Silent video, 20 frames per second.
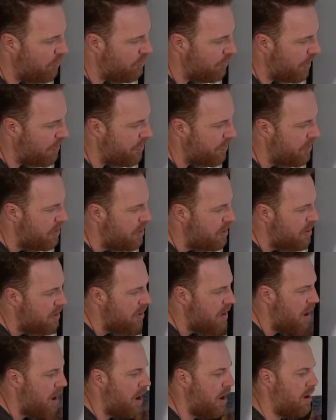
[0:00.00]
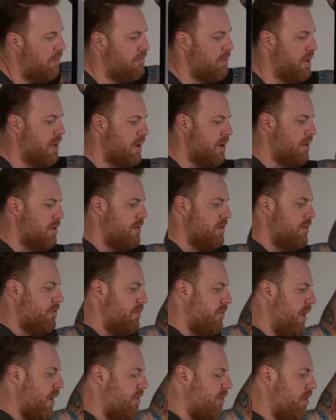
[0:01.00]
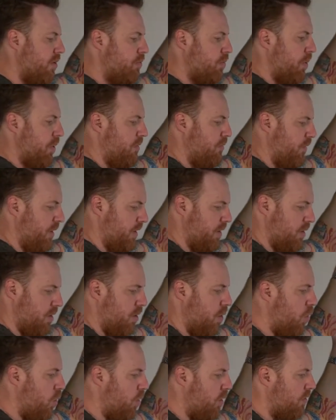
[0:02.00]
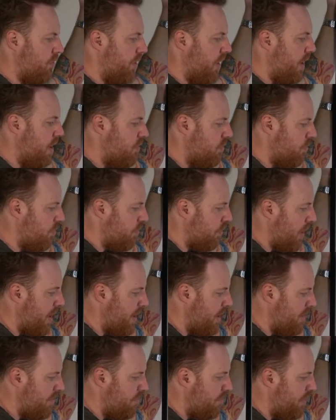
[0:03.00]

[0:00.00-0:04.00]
rather, take these perfect horizontals, right?